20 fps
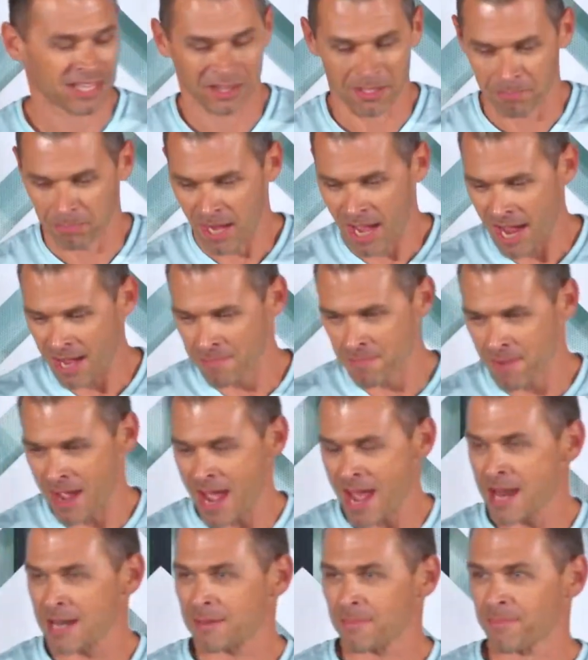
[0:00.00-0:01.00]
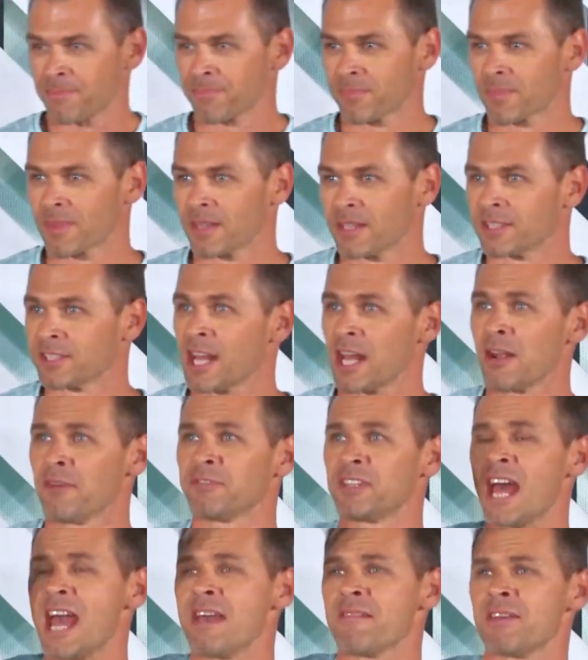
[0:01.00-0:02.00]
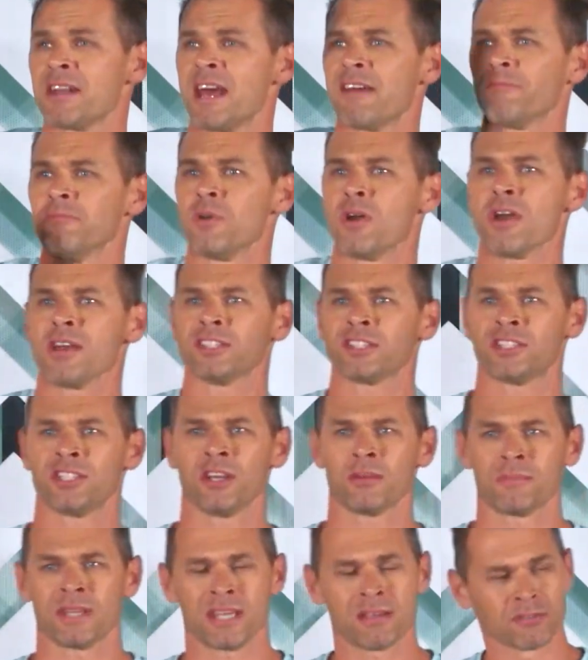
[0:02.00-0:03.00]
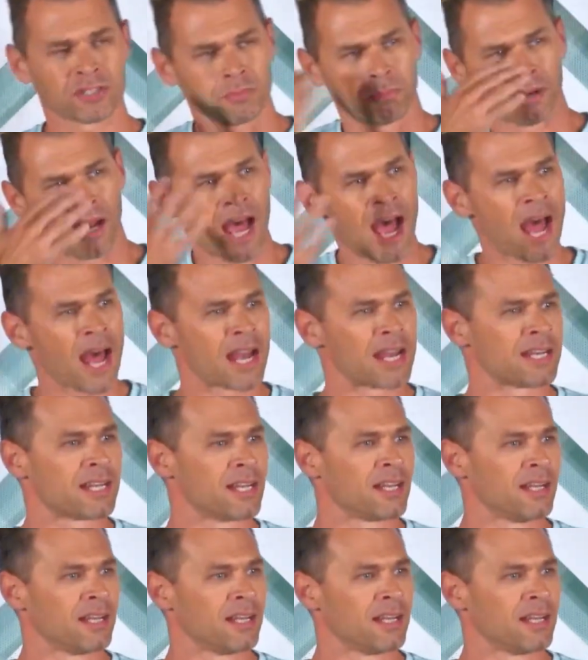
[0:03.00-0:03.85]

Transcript: like the blind man. Son of David, have mercy on me. He was blind.